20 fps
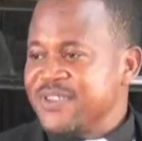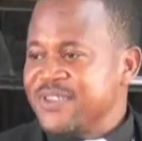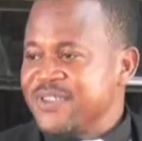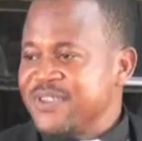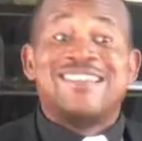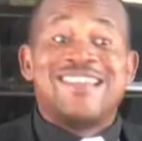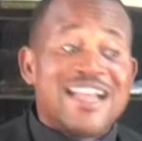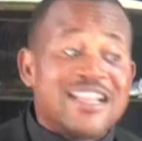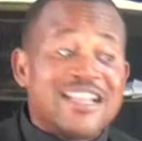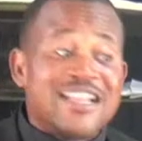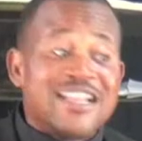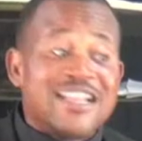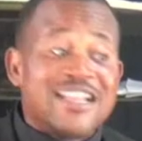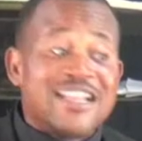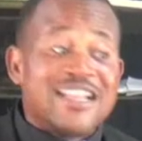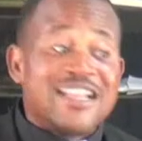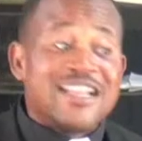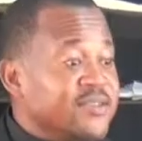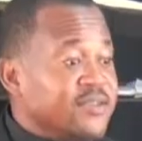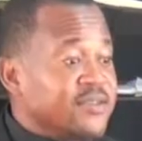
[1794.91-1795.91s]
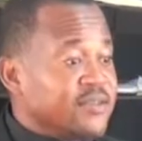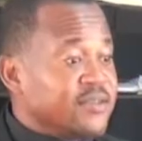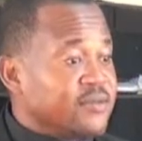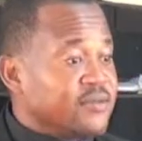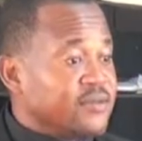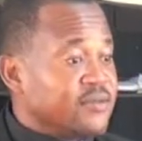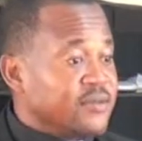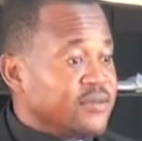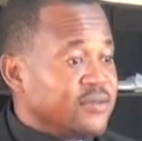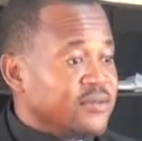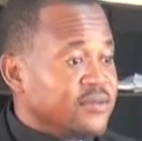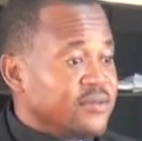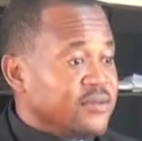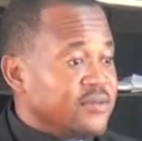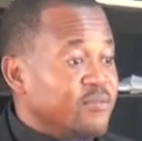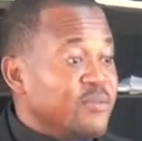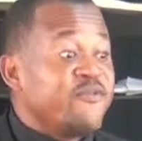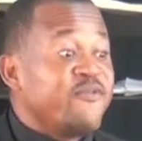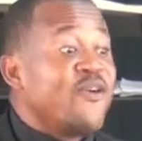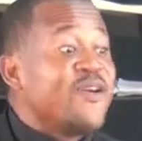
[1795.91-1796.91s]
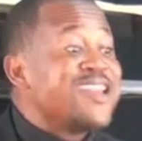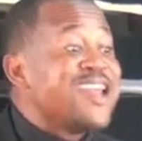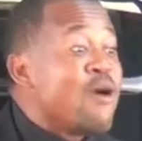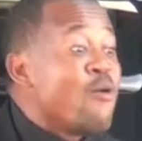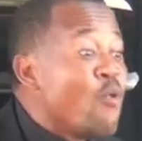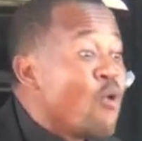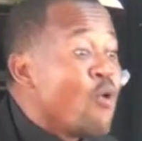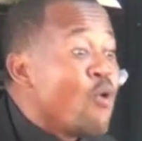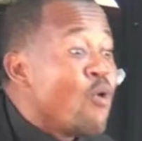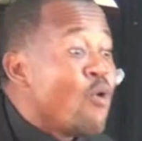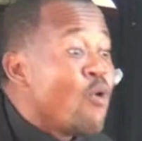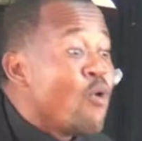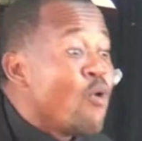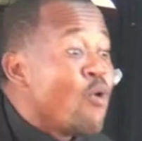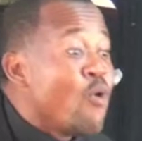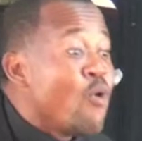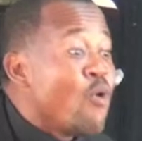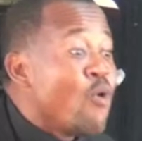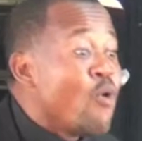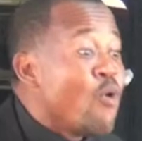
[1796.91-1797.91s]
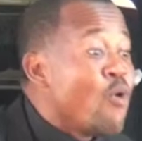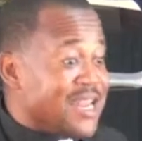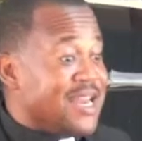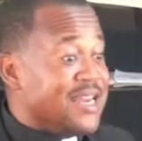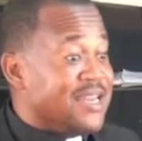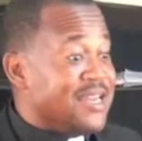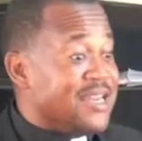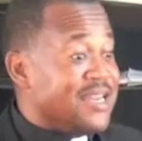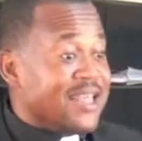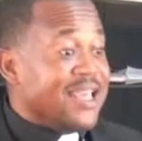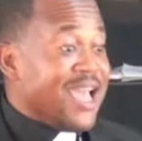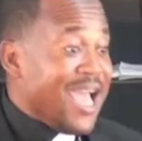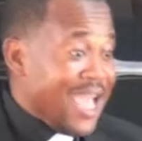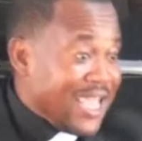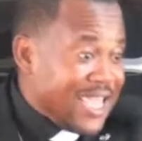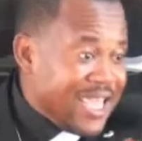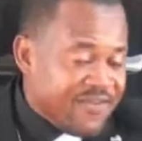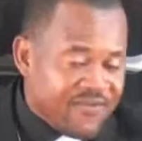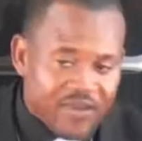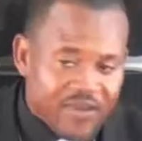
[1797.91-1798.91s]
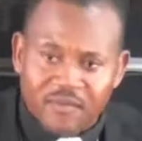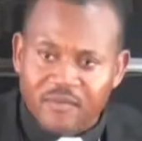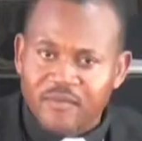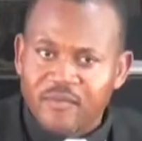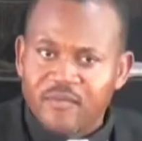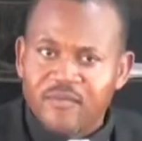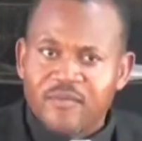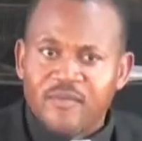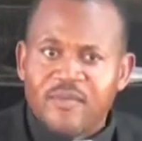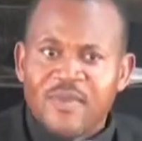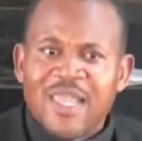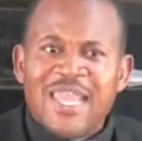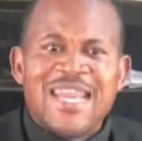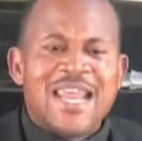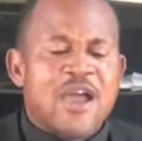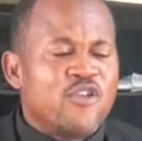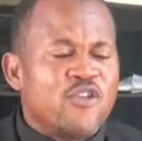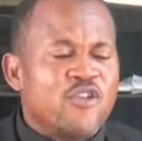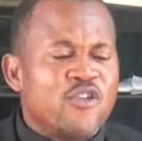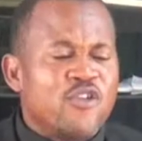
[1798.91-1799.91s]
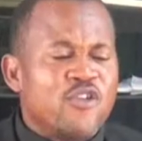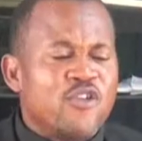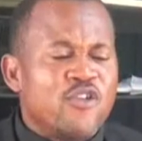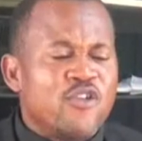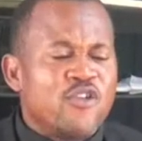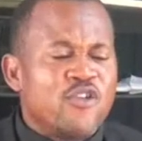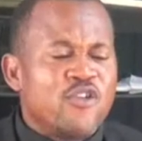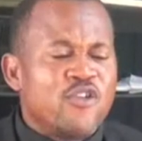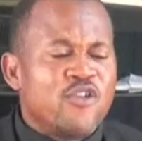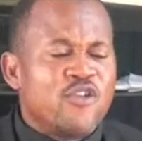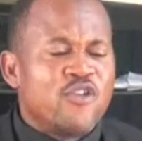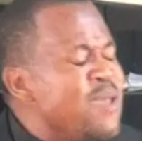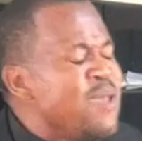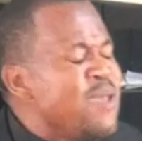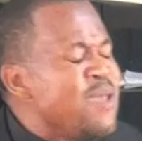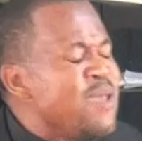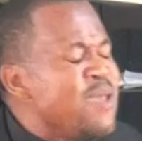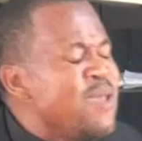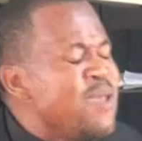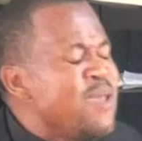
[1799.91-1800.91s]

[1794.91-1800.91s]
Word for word: That one month, before that one month, I'd gathered it. I gave him. He now told me, anytime you need